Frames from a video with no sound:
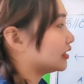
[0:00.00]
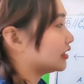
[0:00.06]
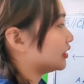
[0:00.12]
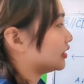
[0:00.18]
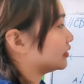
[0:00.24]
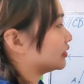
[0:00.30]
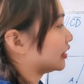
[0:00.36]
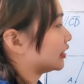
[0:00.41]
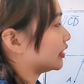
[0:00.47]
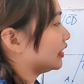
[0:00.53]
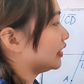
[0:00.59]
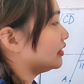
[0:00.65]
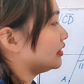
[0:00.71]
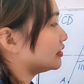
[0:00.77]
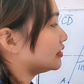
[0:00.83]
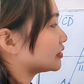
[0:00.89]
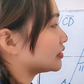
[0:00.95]
Okay,
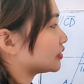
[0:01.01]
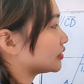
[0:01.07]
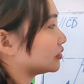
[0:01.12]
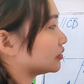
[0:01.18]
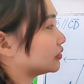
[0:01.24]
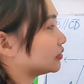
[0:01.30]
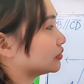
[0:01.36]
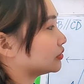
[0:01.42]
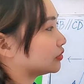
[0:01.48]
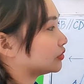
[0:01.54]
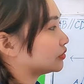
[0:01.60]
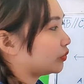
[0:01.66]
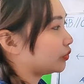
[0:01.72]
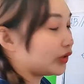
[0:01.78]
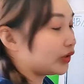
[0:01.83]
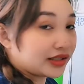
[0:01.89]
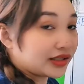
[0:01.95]
so
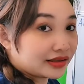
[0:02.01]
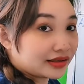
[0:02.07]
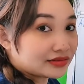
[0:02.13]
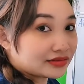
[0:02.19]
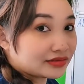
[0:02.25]
we can